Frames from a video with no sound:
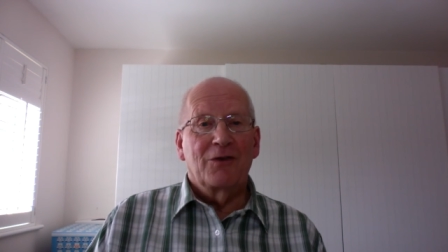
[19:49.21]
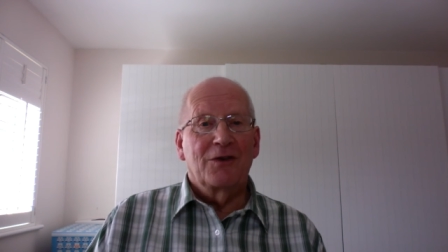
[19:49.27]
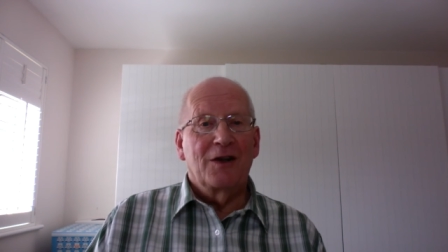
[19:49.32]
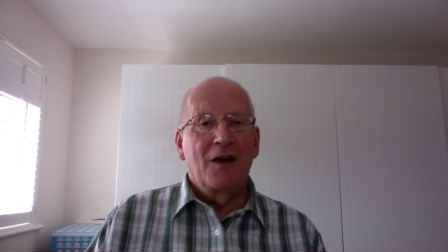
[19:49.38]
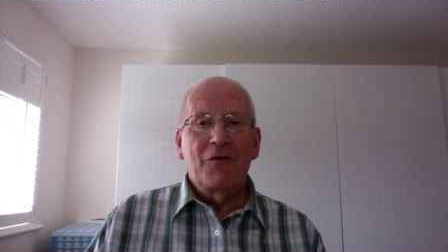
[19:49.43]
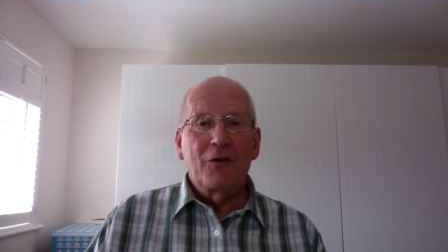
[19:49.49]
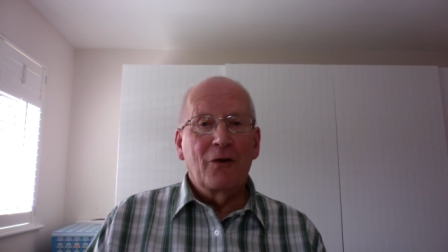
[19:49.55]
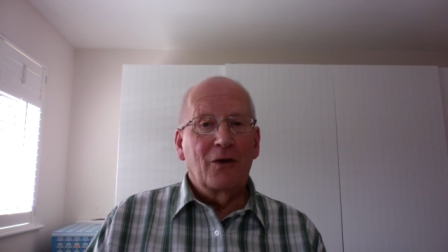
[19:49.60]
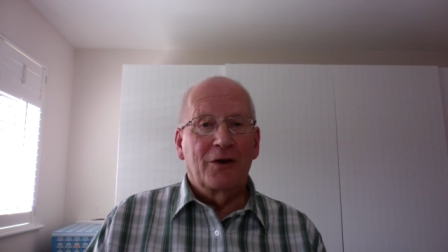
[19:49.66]

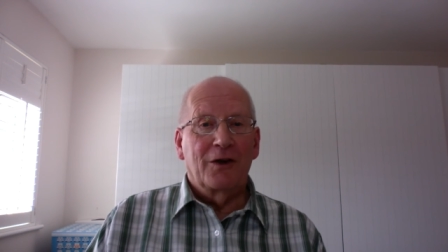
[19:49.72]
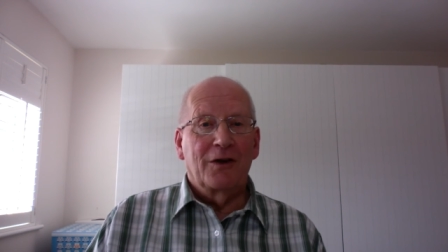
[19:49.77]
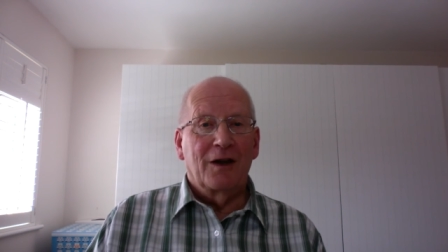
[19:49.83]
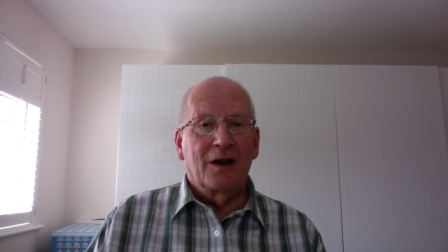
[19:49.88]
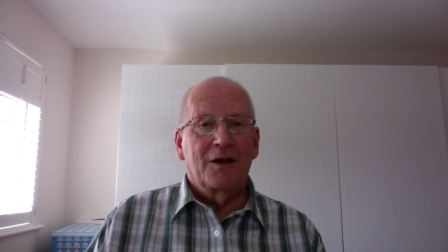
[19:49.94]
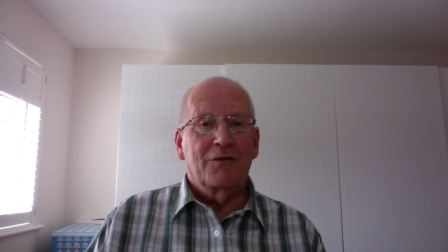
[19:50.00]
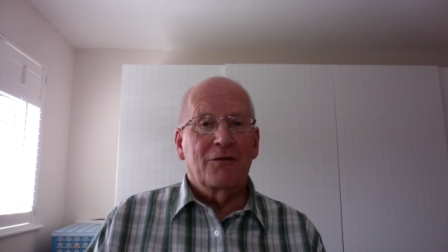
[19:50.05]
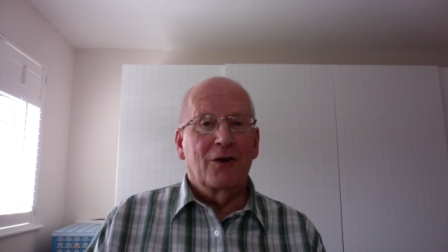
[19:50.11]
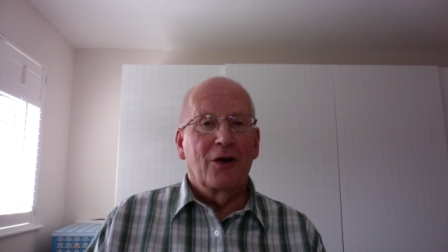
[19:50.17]
difficult it
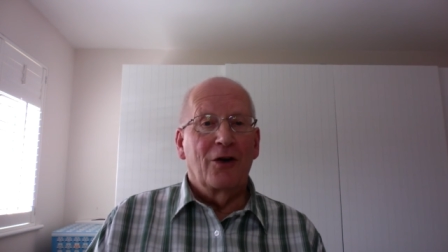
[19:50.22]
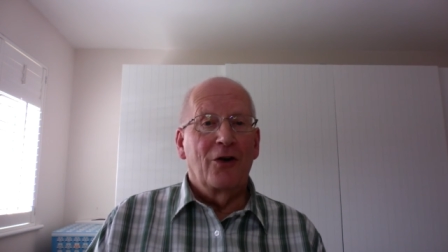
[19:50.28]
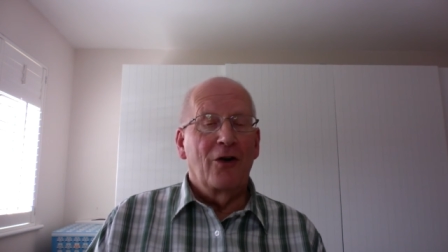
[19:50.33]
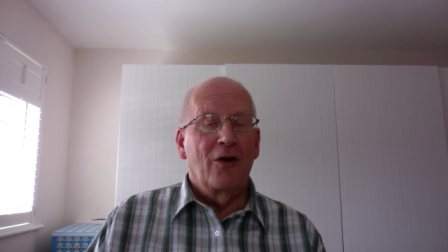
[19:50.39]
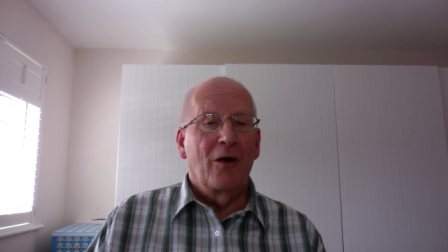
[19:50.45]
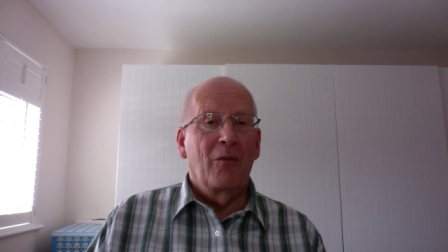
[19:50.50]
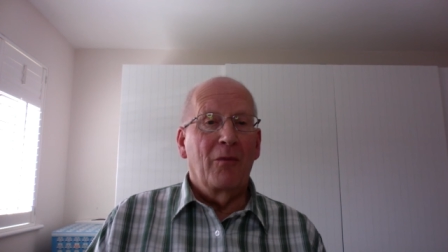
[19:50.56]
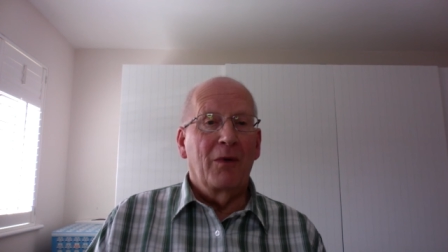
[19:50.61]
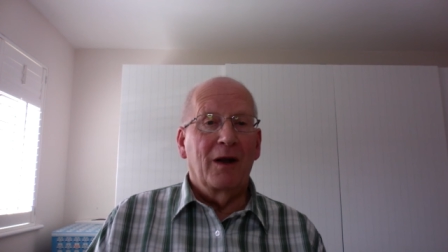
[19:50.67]
is for a
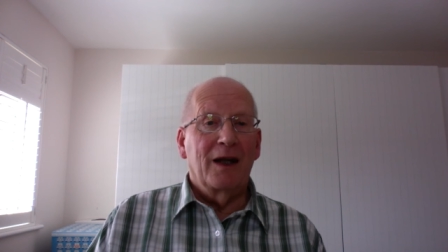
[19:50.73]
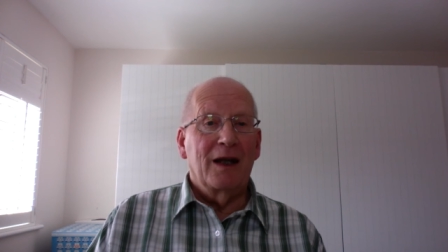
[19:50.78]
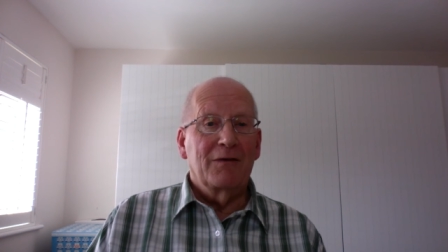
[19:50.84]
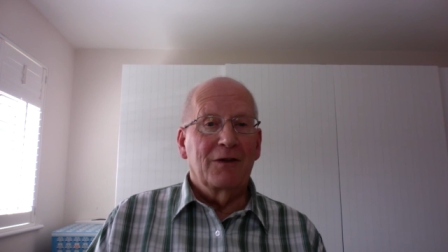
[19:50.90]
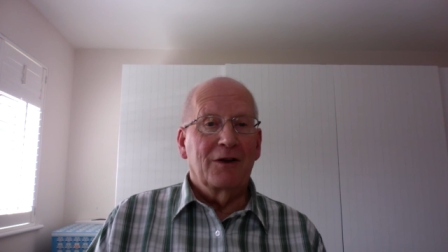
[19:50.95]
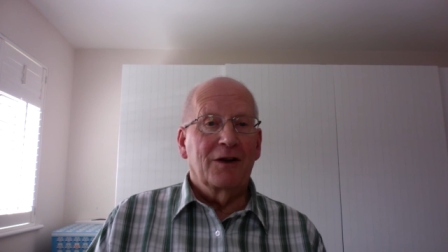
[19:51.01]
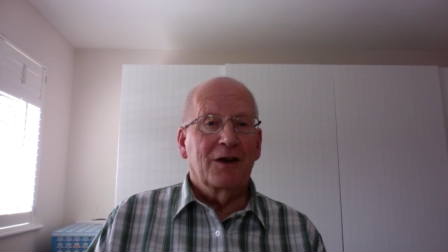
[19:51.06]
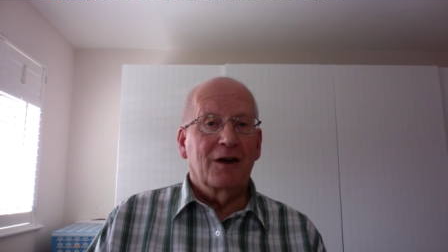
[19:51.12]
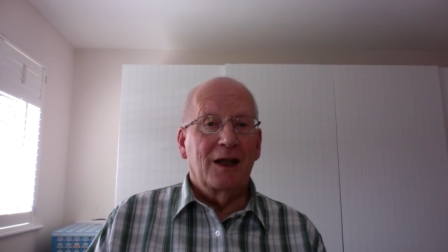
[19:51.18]
non believer
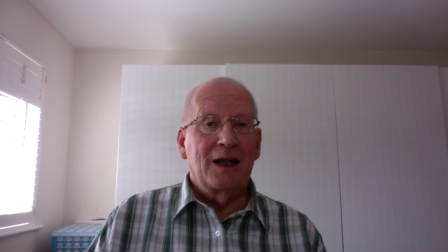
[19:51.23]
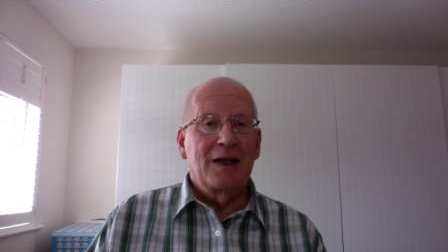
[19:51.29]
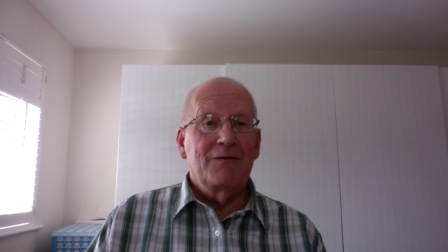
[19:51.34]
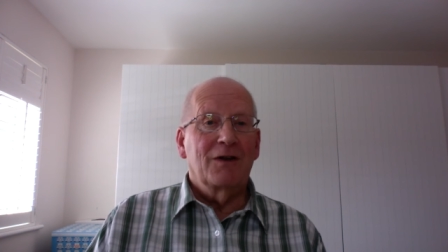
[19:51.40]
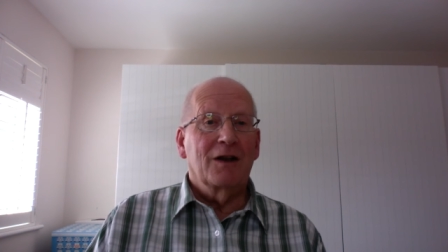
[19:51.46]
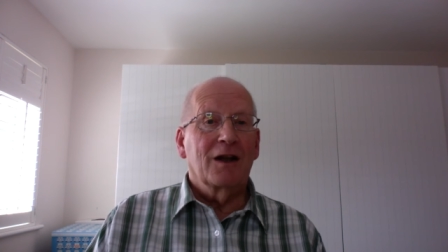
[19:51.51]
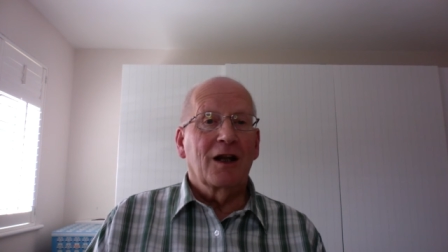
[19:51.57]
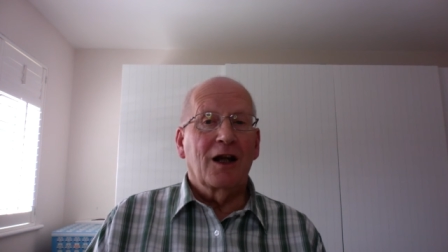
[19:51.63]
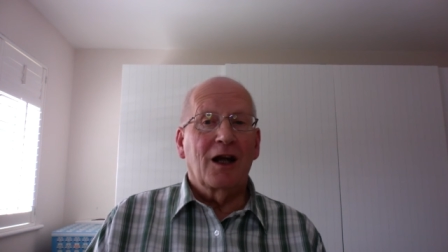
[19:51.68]
to
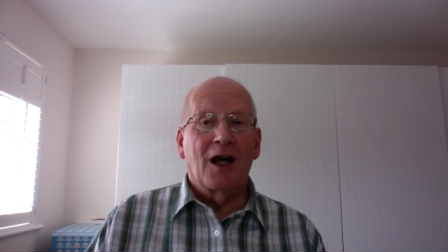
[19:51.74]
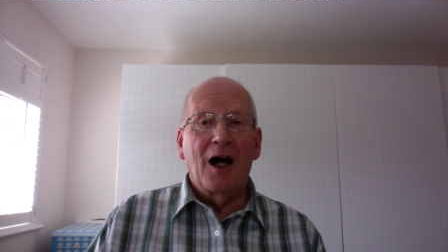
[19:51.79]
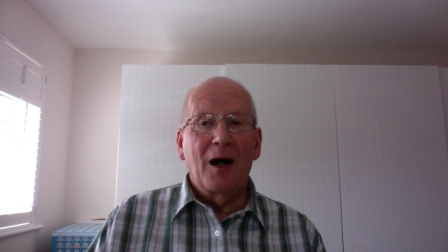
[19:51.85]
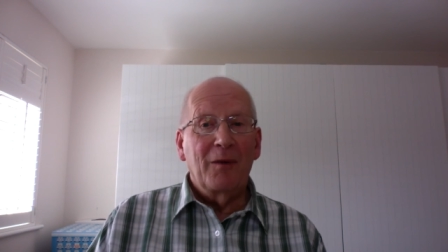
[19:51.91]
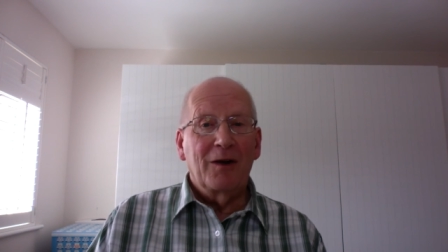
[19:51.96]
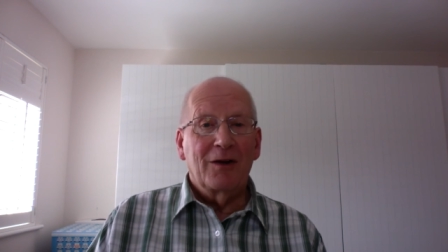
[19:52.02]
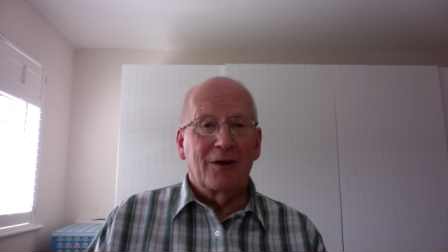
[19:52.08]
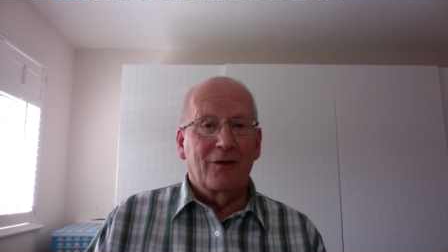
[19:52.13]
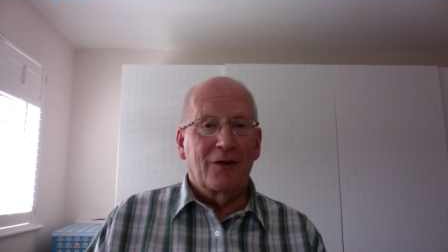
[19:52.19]
even come
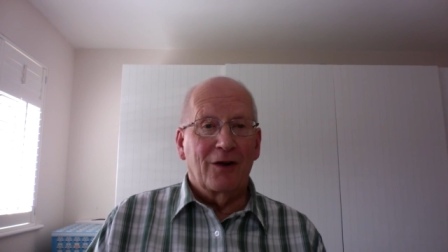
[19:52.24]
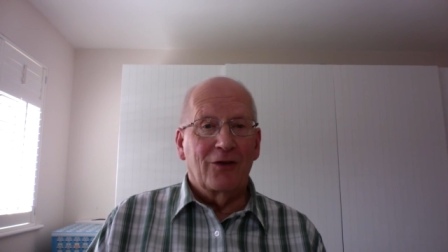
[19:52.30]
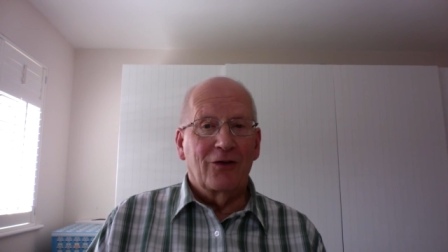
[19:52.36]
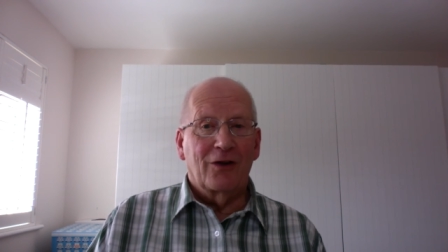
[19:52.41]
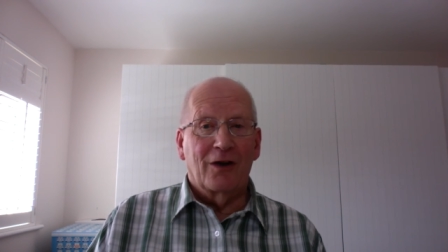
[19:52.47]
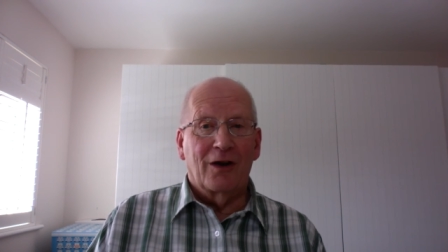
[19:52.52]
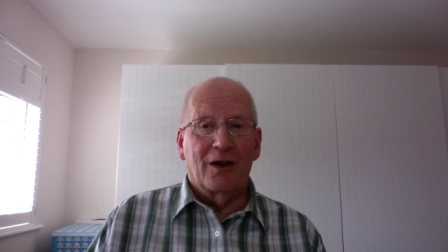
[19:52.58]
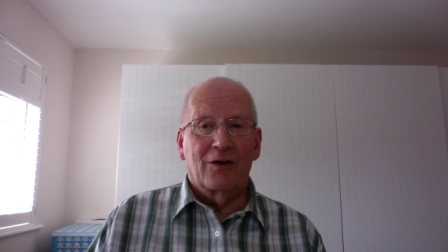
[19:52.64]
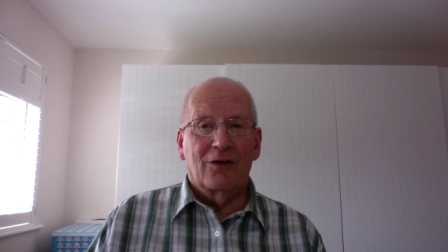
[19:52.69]
into the church?